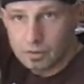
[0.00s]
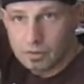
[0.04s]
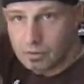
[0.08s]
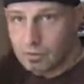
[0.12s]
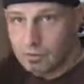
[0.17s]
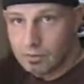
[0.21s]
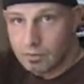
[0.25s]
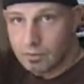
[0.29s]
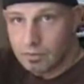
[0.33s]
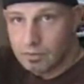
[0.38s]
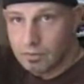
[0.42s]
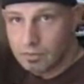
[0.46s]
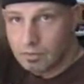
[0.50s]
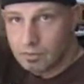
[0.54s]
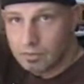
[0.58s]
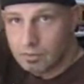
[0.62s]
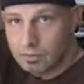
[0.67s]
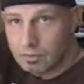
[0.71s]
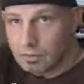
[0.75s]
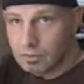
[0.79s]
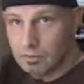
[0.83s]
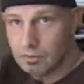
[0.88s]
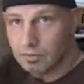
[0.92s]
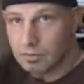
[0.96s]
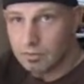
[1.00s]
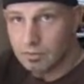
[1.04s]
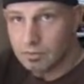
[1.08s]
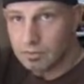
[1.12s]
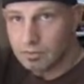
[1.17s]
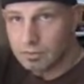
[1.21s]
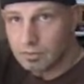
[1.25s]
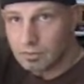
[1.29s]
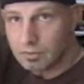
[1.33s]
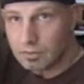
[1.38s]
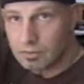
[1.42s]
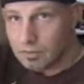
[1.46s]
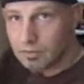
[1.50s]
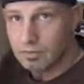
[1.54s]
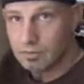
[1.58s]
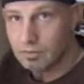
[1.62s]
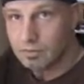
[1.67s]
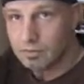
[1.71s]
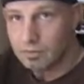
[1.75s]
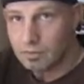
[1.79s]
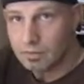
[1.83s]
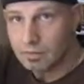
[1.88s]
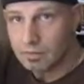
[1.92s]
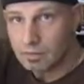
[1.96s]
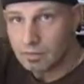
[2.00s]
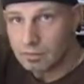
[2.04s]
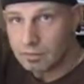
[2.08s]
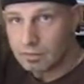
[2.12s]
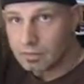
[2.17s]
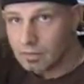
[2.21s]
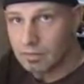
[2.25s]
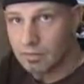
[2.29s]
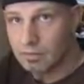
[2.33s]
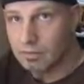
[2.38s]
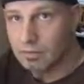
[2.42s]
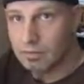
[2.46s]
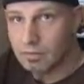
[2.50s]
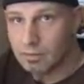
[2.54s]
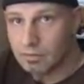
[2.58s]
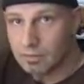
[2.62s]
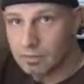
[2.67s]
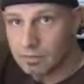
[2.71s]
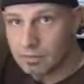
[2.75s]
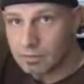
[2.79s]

Nothing is said.